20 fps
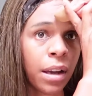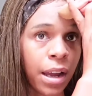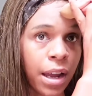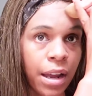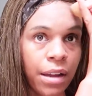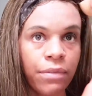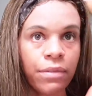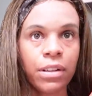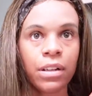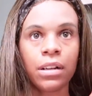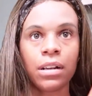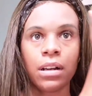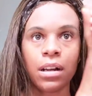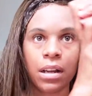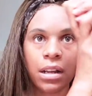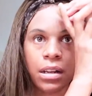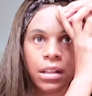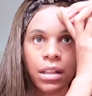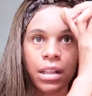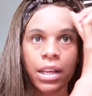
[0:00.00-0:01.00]
I after
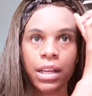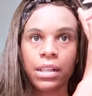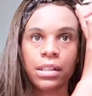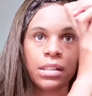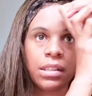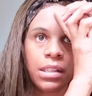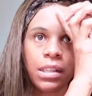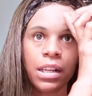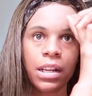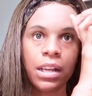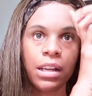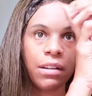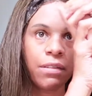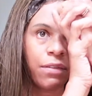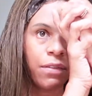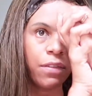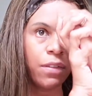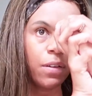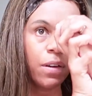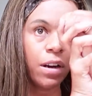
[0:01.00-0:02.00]
kind of like
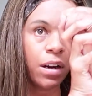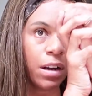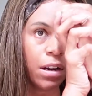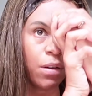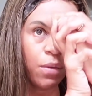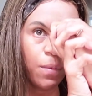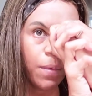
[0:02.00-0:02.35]
sitting for a